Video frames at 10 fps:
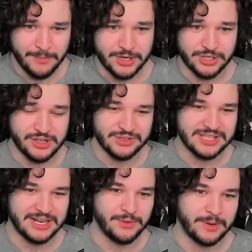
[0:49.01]
Be sure to
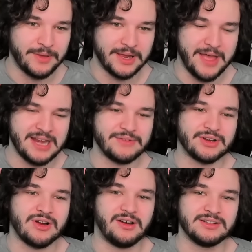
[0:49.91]
use that if you want to pick up any of
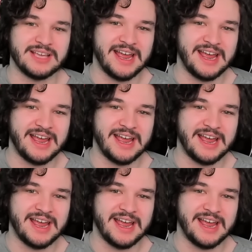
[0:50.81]
your cards.